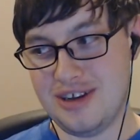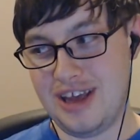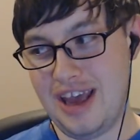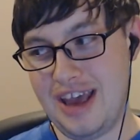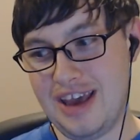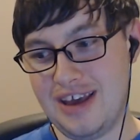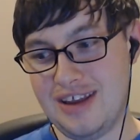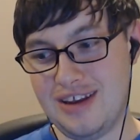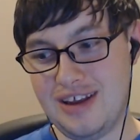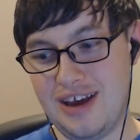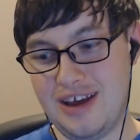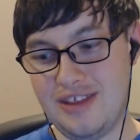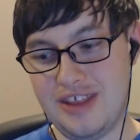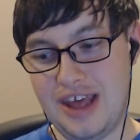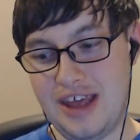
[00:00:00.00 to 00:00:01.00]
And
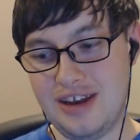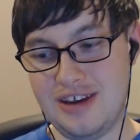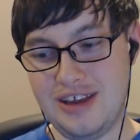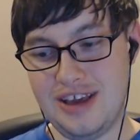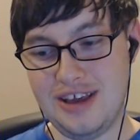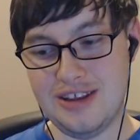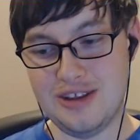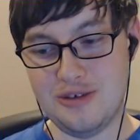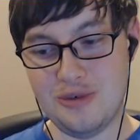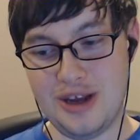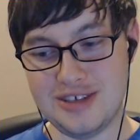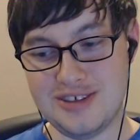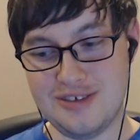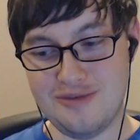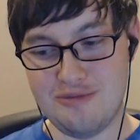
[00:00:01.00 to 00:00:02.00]
then in the
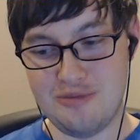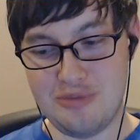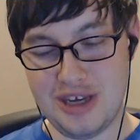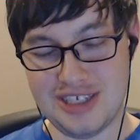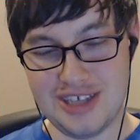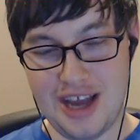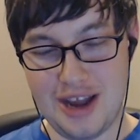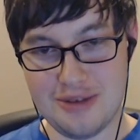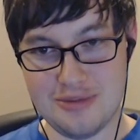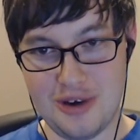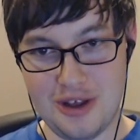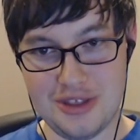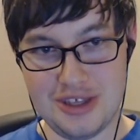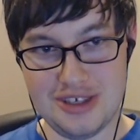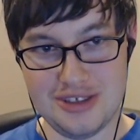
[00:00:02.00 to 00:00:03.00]
rest of my time
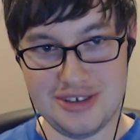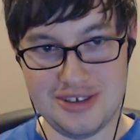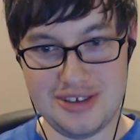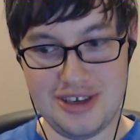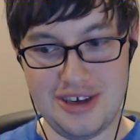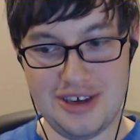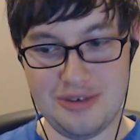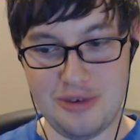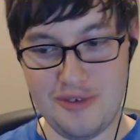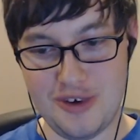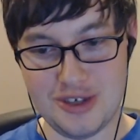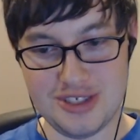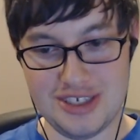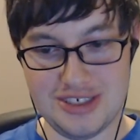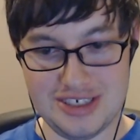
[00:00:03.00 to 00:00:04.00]
on these
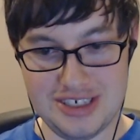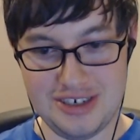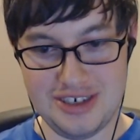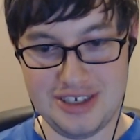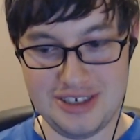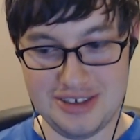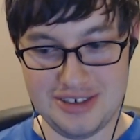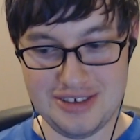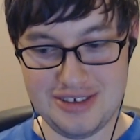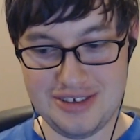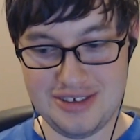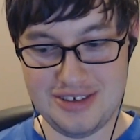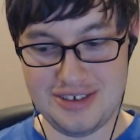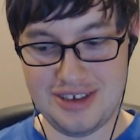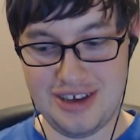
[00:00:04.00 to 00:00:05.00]
reverse engineering
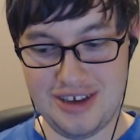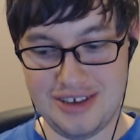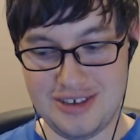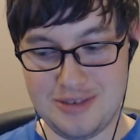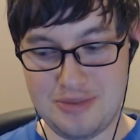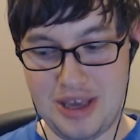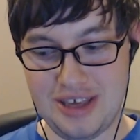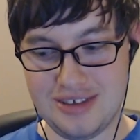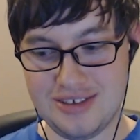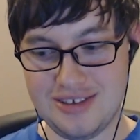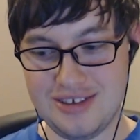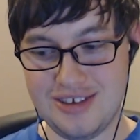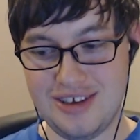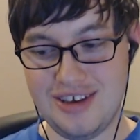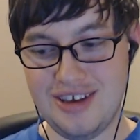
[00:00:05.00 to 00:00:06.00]

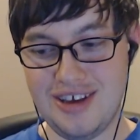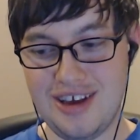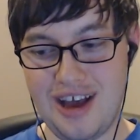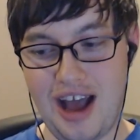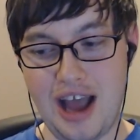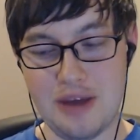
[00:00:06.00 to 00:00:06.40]
space, I